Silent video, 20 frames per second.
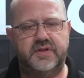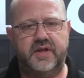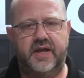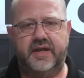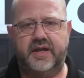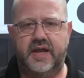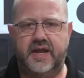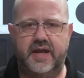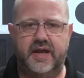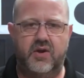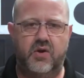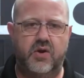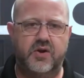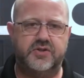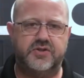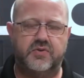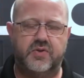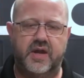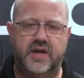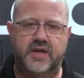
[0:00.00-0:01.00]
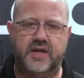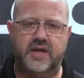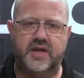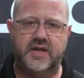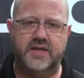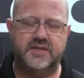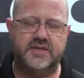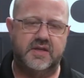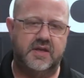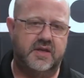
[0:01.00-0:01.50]
like ARs or
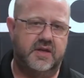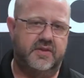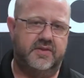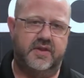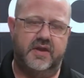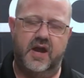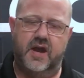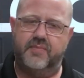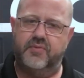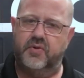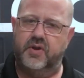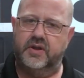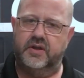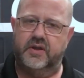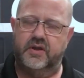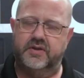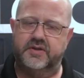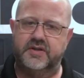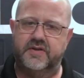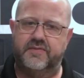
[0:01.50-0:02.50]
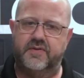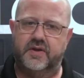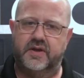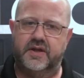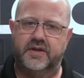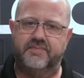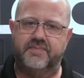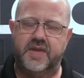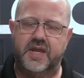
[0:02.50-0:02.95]
AKs, they operate a little differently.